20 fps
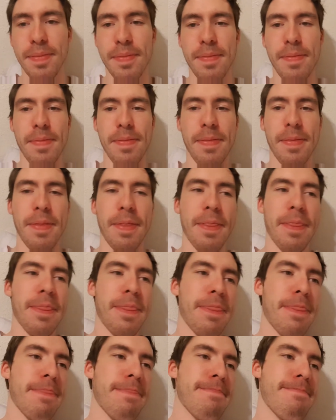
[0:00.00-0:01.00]

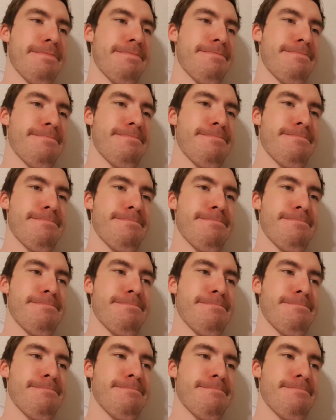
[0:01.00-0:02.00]

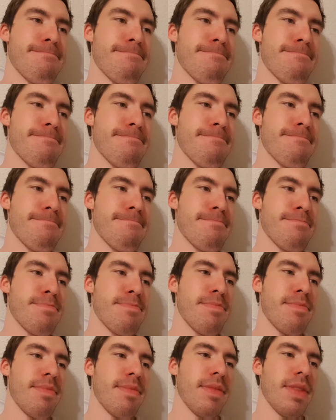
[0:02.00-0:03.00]
[no speech]